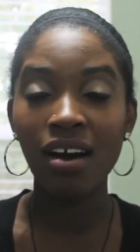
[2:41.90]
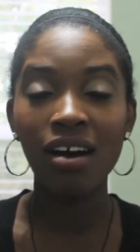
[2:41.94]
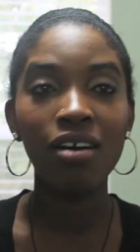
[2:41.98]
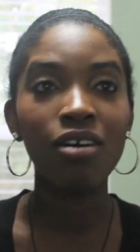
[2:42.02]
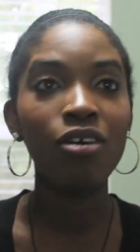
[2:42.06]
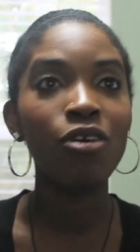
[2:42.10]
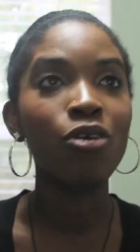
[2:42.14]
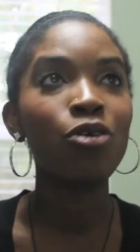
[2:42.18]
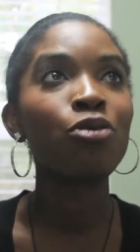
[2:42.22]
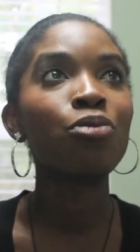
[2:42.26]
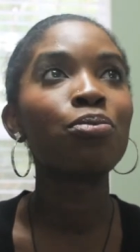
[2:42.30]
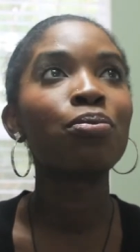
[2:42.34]

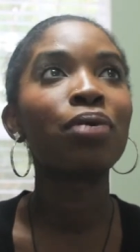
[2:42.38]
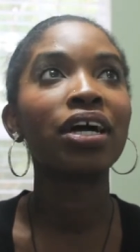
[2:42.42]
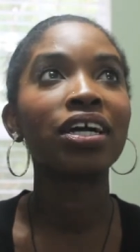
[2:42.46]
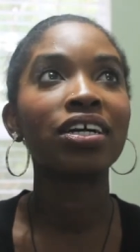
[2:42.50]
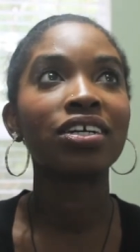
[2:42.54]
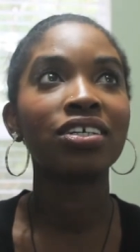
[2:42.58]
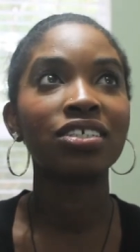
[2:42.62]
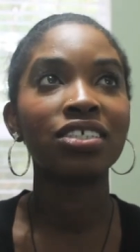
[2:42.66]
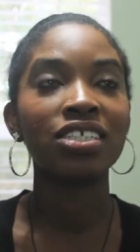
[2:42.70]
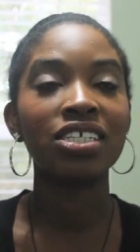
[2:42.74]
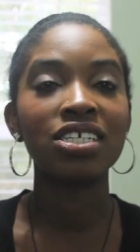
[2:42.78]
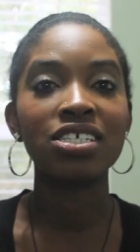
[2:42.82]
Oh my
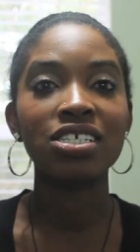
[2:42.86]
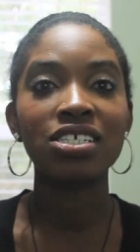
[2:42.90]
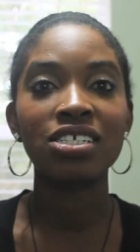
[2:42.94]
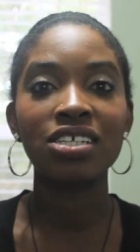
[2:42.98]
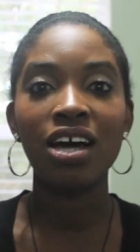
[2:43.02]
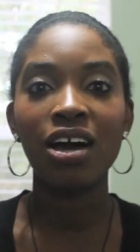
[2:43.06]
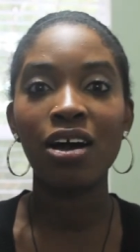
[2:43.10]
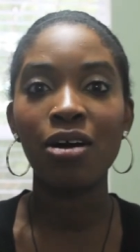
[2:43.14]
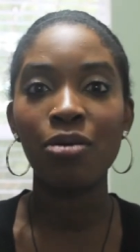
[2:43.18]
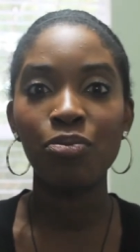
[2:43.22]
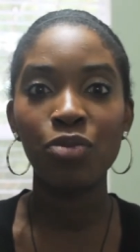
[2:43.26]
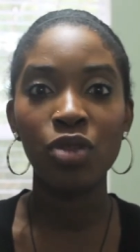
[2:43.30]
goodness.
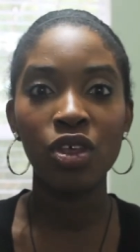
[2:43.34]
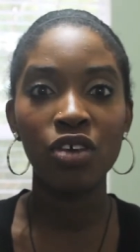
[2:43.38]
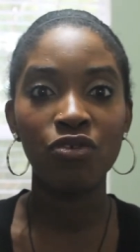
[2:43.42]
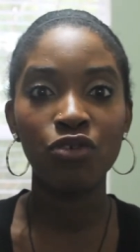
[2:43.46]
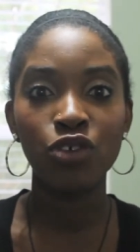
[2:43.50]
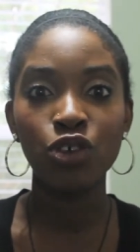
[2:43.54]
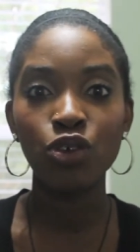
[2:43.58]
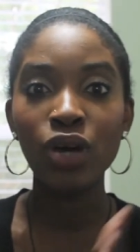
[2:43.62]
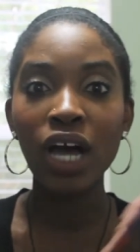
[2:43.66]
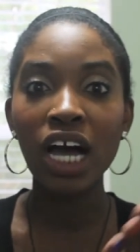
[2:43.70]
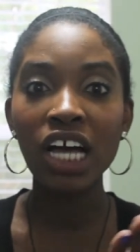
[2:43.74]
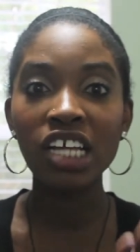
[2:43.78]
Um,
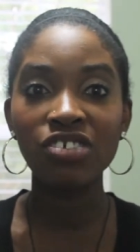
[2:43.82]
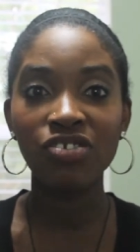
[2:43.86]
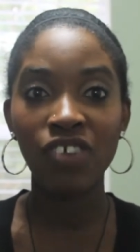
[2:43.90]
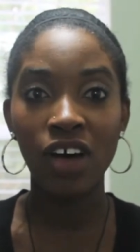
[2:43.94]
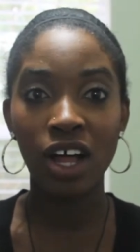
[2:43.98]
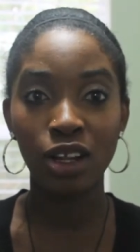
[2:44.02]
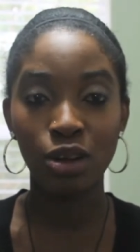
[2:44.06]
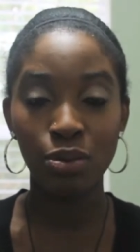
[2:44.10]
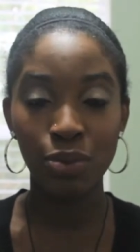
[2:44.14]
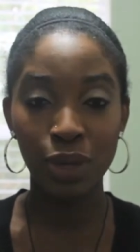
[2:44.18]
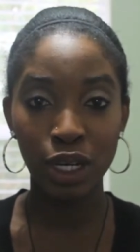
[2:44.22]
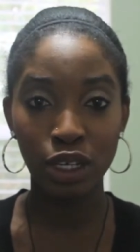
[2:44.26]
if you guys
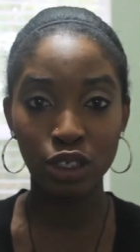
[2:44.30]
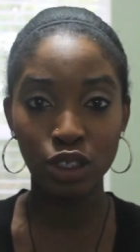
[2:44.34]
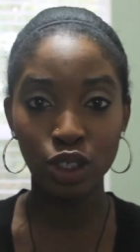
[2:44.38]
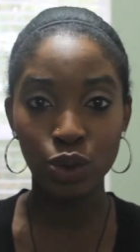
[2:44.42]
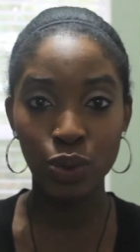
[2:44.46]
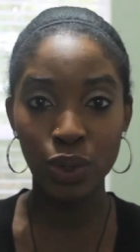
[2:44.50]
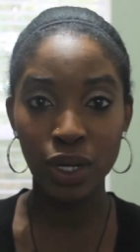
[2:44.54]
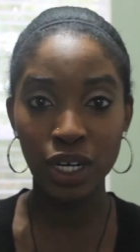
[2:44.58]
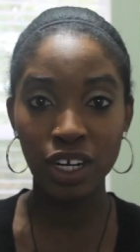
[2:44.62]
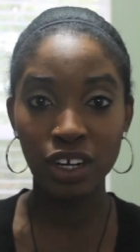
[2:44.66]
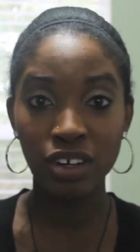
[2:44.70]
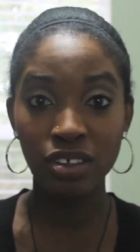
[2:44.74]
follow me on
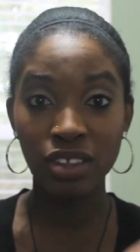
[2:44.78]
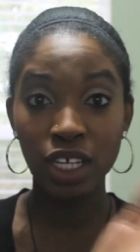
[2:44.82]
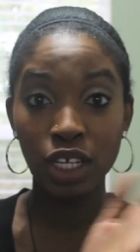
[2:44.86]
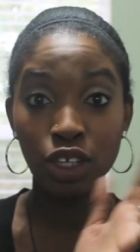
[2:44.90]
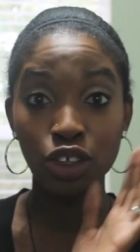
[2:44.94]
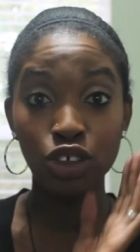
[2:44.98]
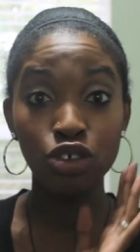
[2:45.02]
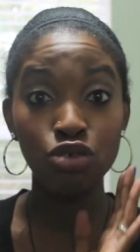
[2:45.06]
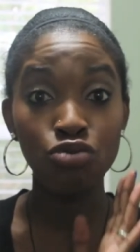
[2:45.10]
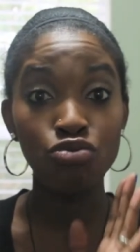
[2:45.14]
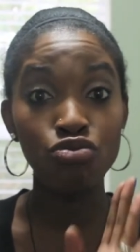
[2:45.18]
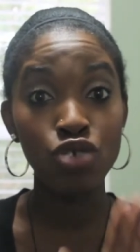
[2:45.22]
Twitter,
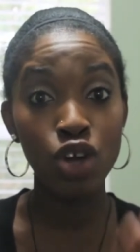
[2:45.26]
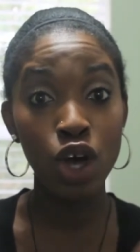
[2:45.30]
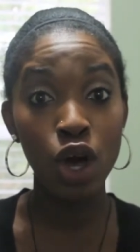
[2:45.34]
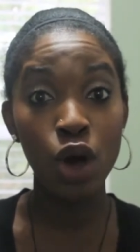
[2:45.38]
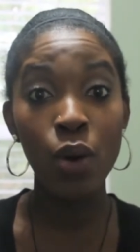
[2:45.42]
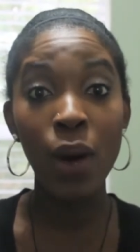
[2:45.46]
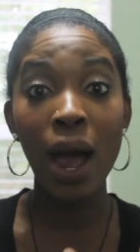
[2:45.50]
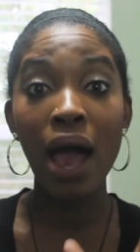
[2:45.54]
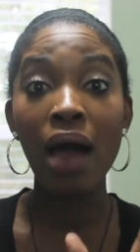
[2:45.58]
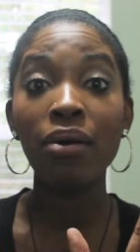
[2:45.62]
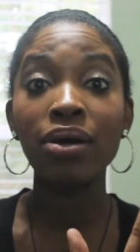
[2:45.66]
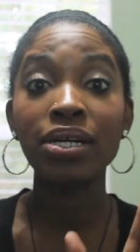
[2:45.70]
then you
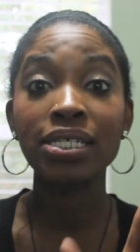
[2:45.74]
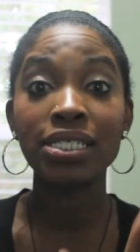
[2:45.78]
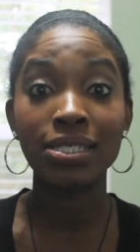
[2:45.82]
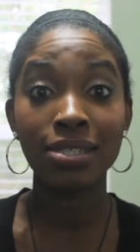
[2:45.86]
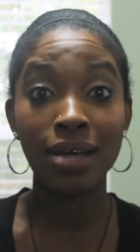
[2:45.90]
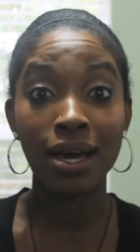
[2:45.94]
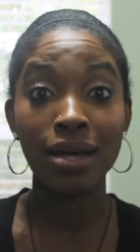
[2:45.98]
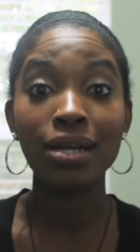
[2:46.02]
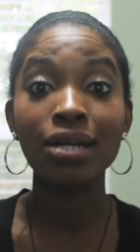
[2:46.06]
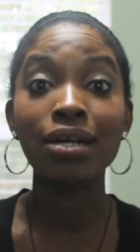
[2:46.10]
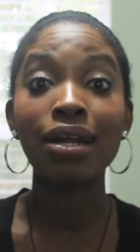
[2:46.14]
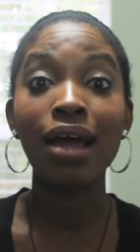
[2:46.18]
know how
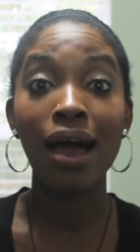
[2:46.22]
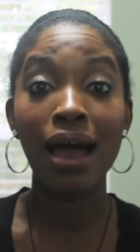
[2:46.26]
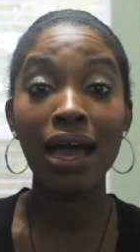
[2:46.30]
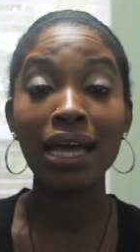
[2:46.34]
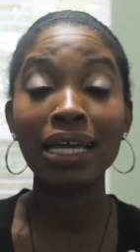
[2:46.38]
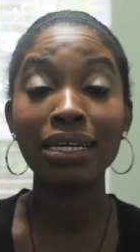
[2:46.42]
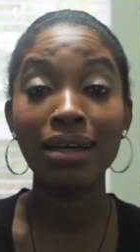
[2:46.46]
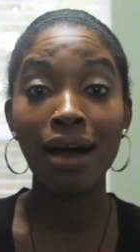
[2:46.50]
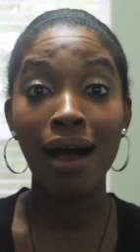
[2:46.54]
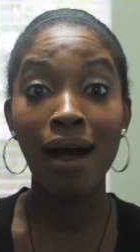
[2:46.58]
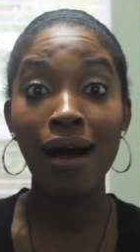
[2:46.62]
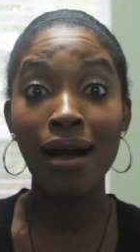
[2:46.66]
excited I
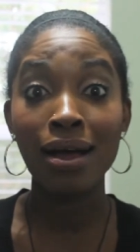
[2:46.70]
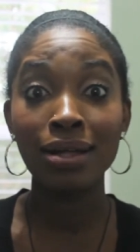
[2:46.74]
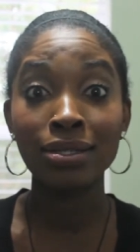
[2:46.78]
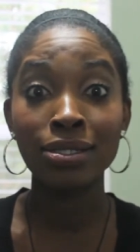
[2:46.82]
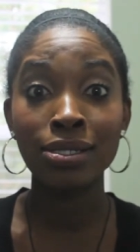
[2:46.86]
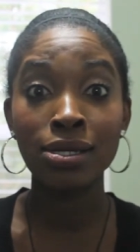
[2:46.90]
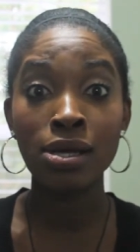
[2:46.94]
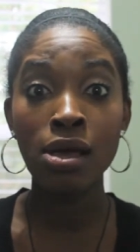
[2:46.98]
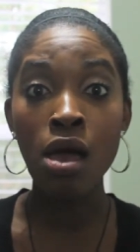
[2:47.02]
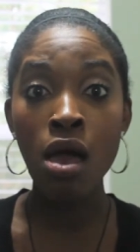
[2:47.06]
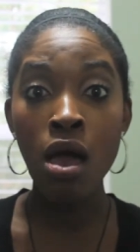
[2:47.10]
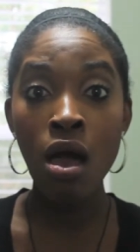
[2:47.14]

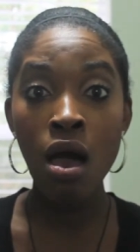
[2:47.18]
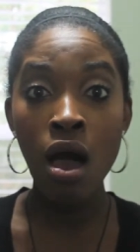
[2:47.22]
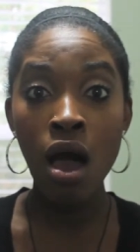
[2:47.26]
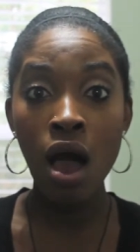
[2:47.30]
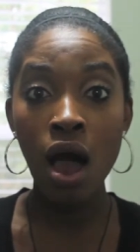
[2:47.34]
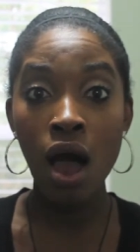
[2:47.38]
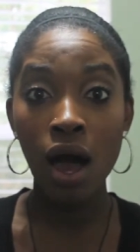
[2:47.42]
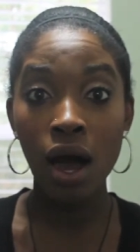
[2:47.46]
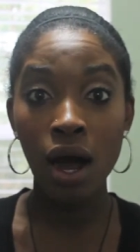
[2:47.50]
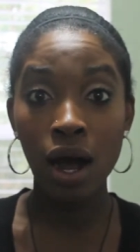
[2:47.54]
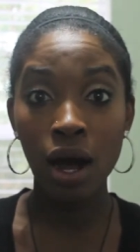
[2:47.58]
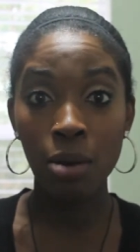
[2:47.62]
got
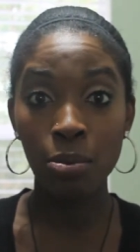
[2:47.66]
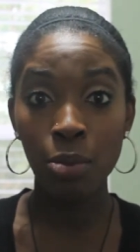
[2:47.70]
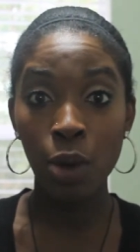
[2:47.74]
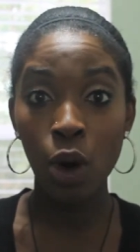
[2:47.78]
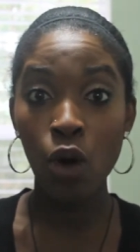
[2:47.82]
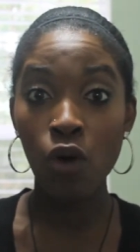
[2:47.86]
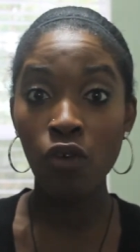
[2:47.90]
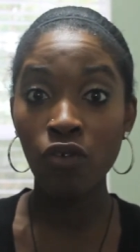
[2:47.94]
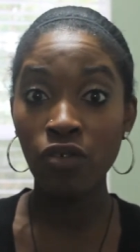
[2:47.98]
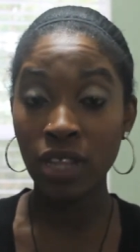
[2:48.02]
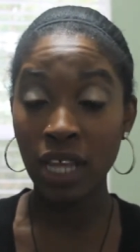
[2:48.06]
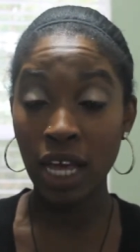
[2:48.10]
um,
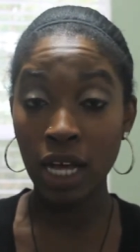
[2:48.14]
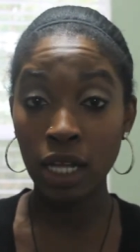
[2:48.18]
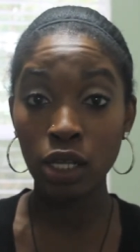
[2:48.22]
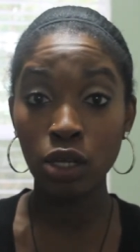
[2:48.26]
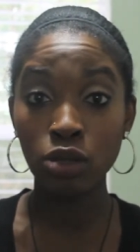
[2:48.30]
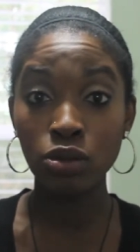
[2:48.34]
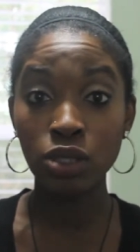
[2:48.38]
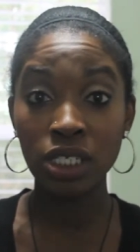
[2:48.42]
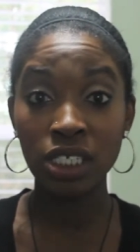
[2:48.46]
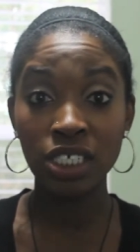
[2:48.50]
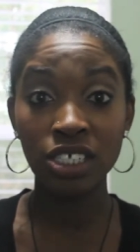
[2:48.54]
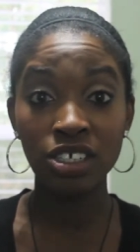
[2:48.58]
over that
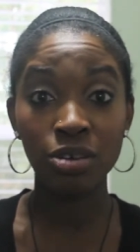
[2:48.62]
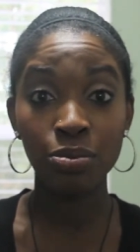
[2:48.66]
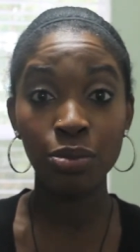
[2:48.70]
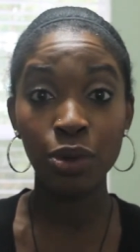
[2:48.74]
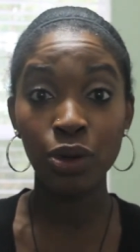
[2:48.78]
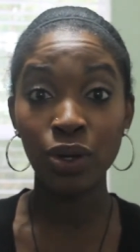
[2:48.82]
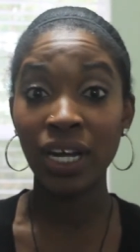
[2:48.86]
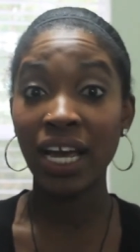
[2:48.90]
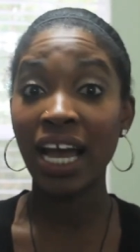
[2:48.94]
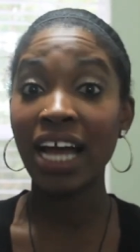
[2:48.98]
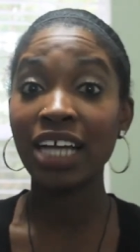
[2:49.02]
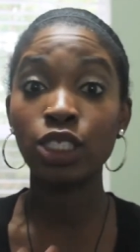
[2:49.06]
closing
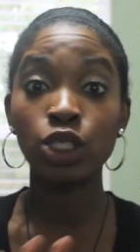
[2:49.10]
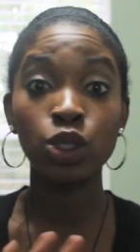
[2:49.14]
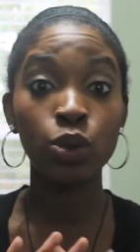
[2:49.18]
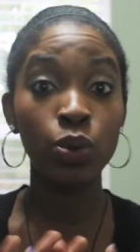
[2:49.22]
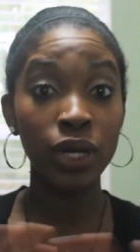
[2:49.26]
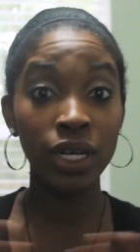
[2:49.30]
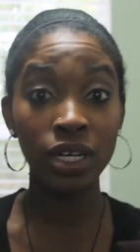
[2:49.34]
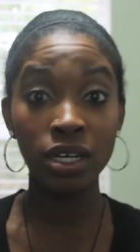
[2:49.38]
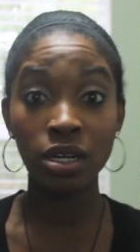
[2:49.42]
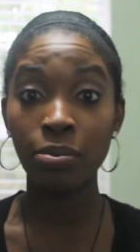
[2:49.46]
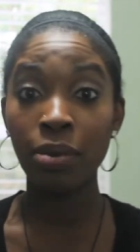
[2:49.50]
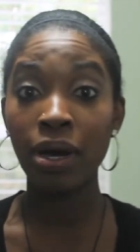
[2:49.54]
ceremony. I
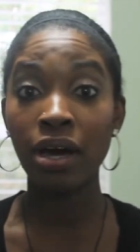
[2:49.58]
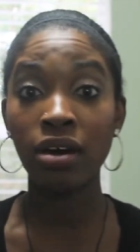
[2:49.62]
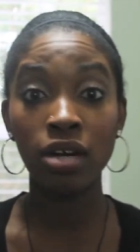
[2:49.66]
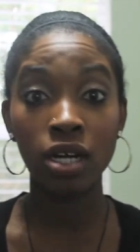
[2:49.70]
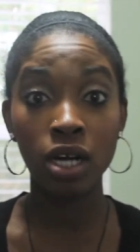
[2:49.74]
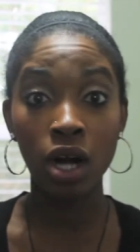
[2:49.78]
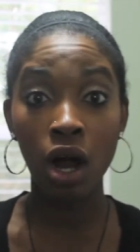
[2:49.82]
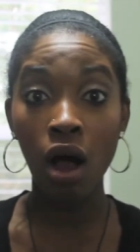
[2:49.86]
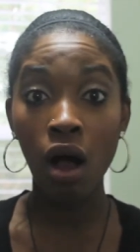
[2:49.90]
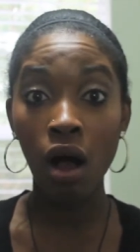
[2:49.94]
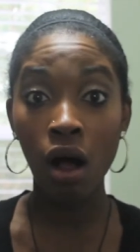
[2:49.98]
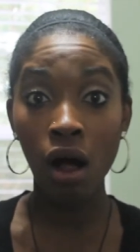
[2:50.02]
tweeted about
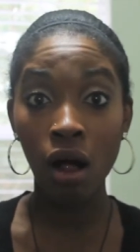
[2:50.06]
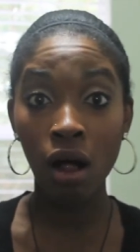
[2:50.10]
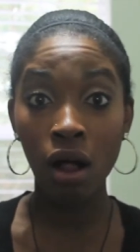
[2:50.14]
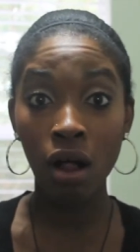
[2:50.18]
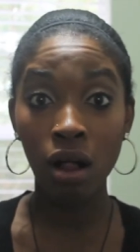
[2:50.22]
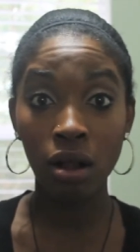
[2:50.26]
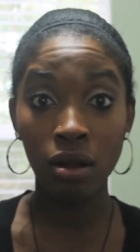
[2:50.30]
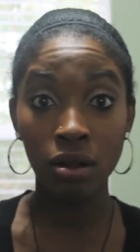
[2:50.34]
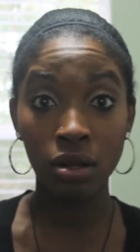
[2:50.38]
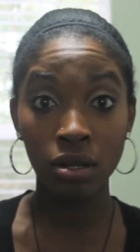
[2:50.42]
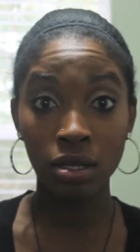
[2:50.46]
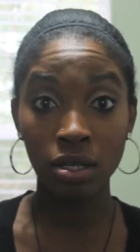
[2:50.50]
it
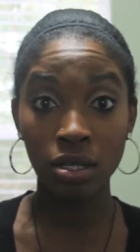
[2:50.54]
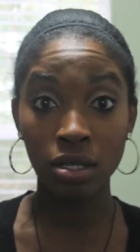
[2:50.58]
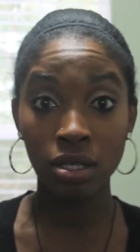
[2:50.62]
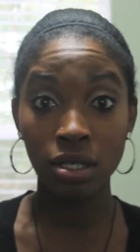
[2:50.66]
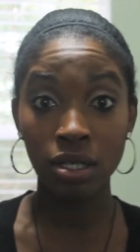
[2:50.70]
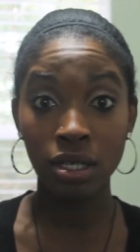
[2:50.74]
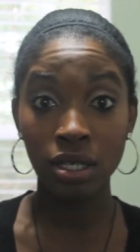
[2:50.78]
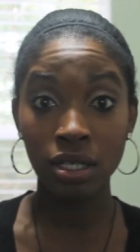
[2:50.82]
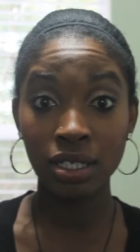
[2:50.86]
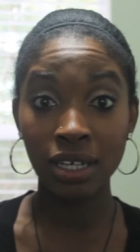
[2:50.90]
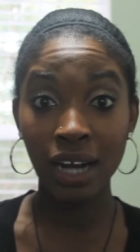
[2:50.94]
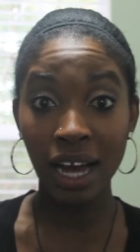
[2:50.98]
all
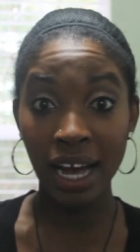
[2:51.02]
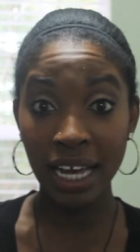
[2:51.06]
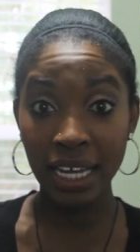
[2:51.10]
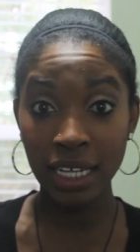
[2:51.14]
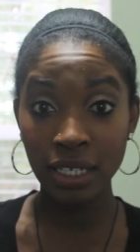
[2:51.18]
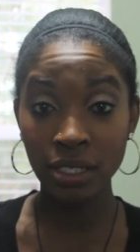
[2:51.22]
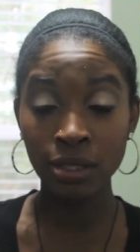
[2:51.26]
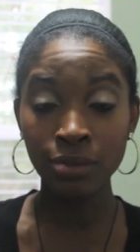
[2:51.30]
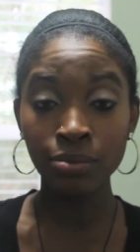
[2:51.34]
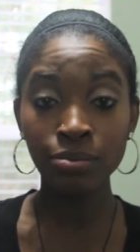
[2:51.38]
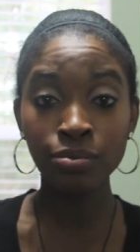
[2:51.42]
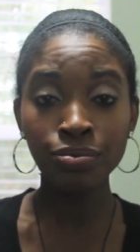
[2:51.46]

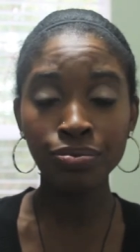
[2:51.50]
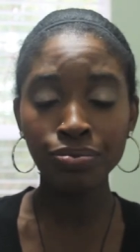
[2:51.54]
night.